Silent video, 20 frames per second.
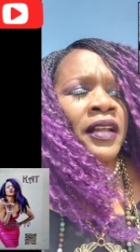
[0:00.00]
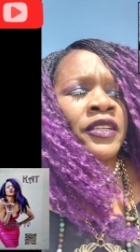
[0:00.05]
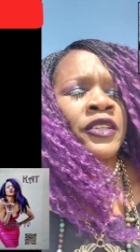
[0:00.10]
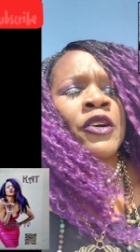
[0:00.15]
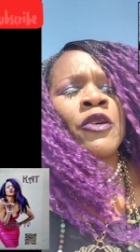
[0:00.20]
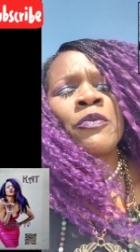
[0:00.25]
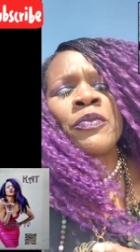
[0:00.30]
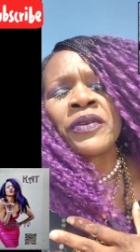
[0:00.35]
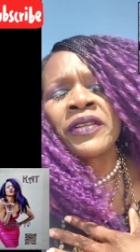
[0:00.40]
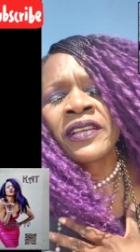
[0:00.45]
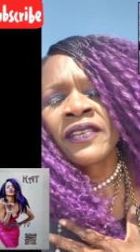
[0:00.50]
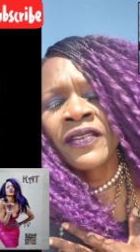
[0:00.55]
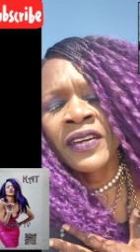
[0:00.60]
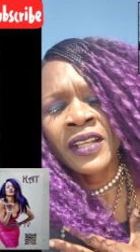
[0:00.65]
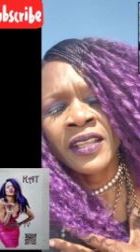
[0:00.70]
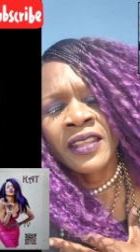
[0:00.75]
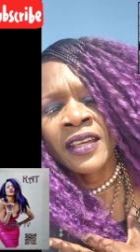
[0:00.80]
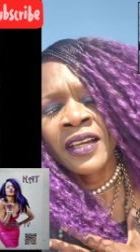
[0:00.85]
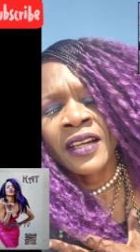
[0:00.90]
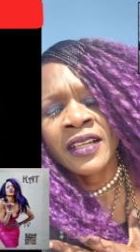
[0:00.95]
don't believe
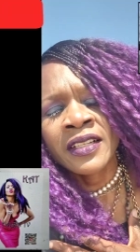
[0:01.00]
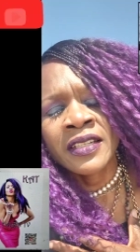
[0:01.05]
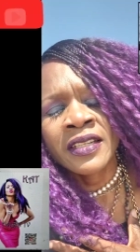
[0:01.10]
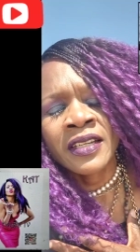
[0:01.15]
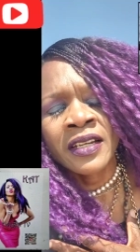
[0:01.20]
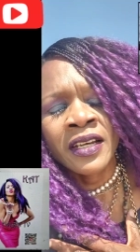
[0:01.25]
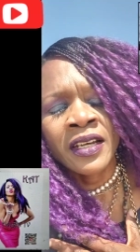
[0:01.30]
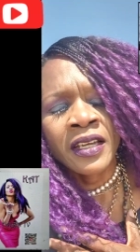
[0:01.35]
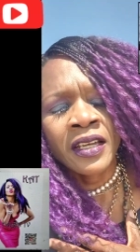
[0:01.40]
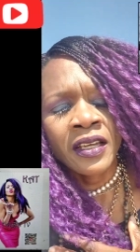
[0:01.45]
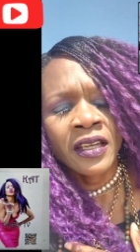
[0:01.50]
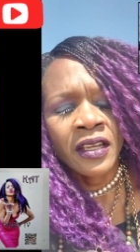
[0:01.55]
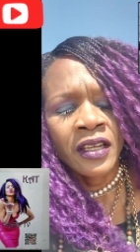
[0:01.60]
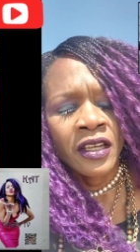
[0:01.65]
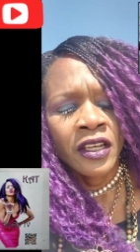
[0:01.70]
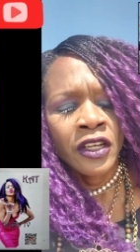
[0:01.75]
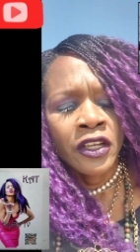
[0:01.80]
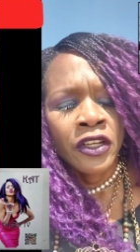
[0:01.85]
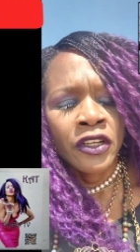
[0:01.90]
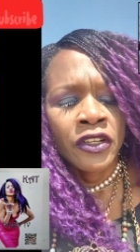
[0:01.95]
anything I say.
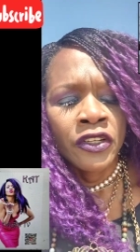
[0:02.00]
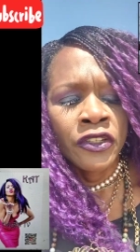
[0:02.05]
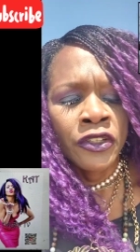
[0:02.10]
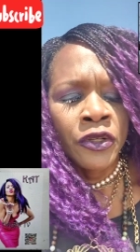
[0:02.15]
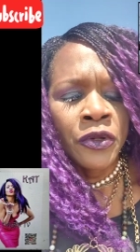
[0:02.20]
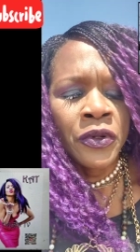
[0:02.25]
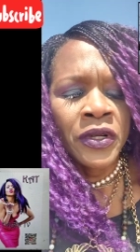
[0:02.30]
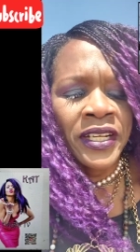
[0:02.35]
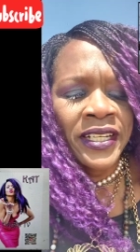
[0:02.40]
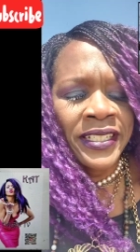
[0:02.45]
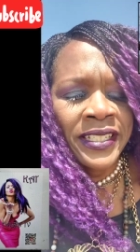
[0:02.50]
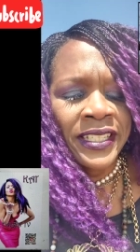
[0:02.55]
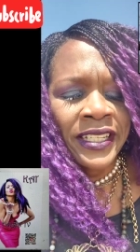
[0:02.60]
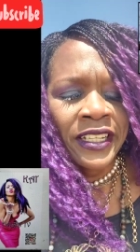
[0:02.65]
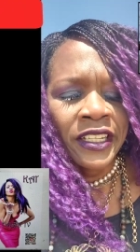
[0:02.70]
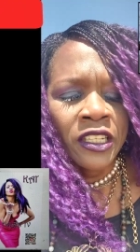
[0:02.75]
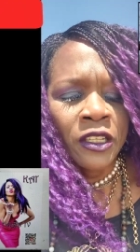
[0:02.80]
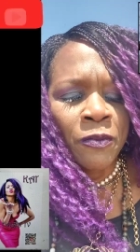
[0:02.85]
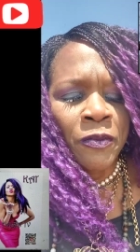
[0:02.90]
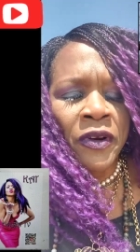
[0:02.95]
Do it as an
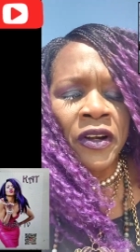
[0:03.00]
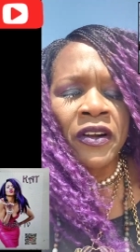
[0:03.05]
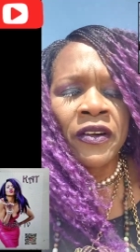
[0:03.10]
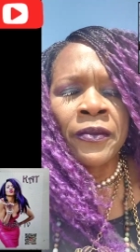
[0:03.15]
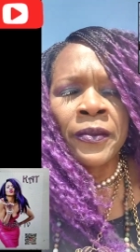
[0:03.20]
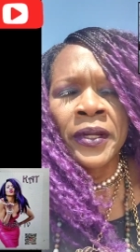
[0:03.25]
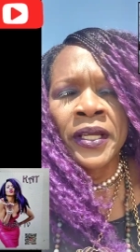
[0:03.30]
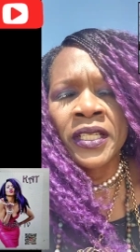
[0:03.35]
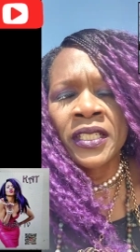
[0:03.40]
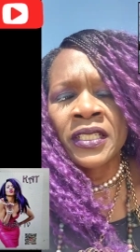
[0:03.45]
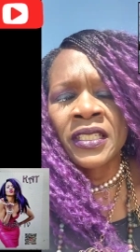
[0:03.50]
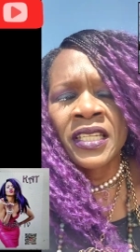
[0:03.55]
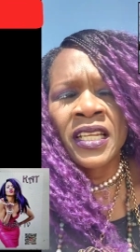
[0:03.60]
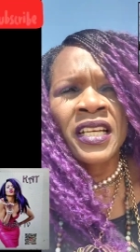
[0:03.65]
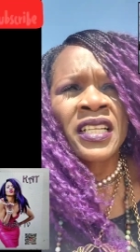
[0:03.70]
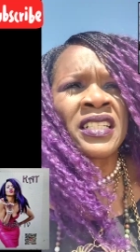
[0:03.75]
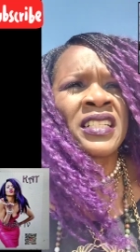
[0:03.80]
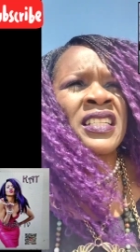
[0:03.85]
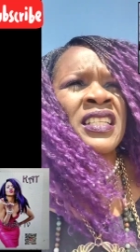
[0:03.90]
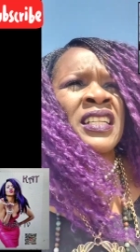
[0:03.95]
experiment and
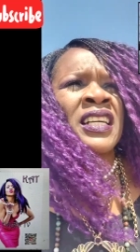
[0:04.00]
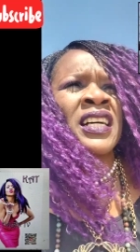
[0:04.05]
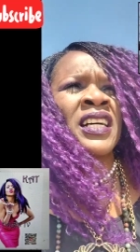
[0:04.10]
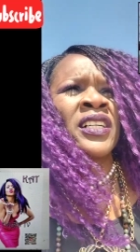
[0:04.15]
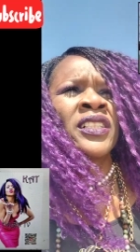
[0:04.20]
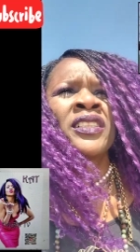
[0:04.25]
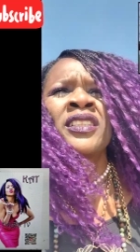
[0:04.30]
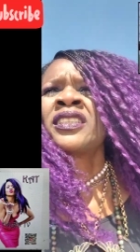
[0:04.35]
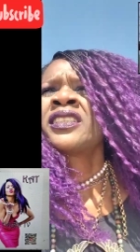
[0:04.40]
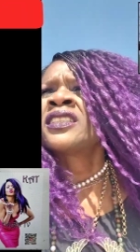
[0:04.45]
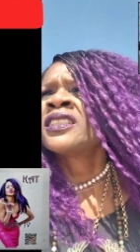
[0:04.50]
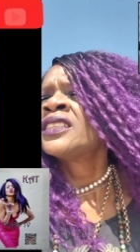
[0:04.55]
test it out.